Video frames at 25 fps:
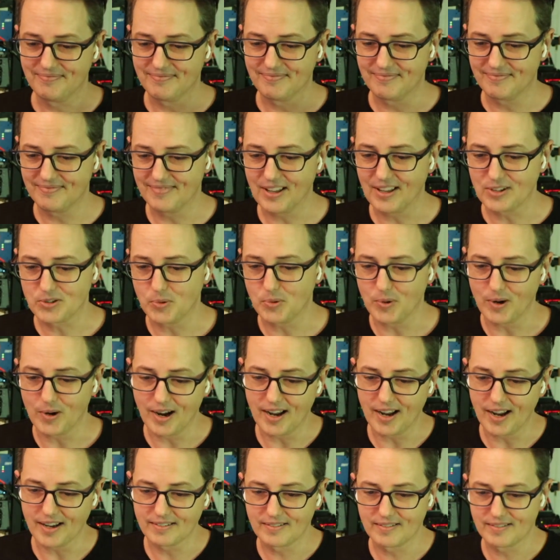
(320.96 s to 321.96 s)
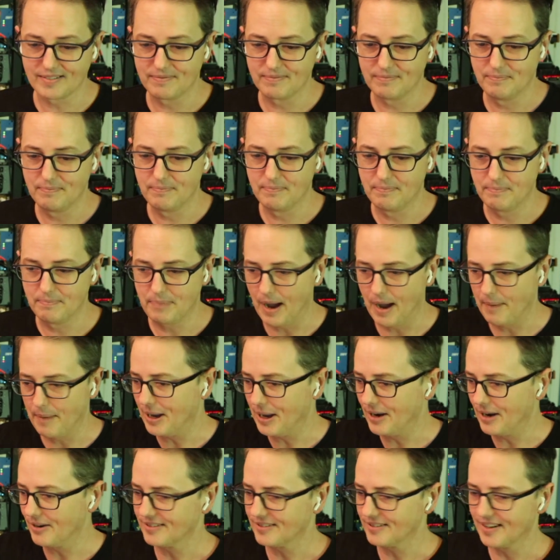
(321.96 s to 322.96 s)
that's where I pop
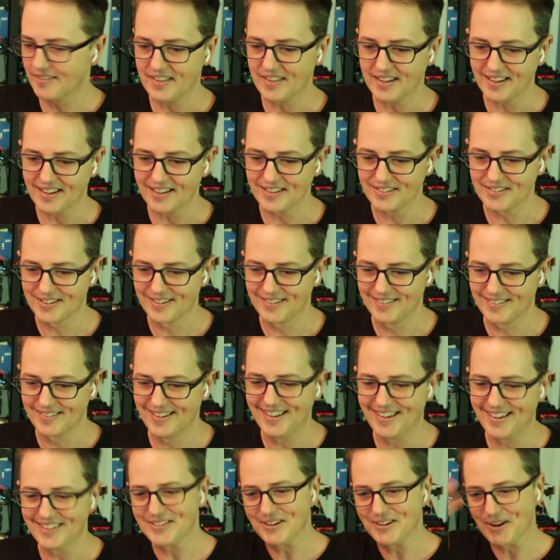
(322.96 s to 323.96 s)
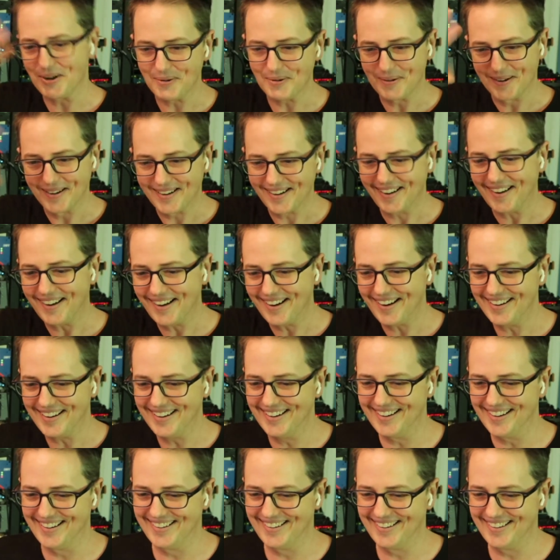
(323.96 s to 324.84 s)
out at the end and go, "Hi,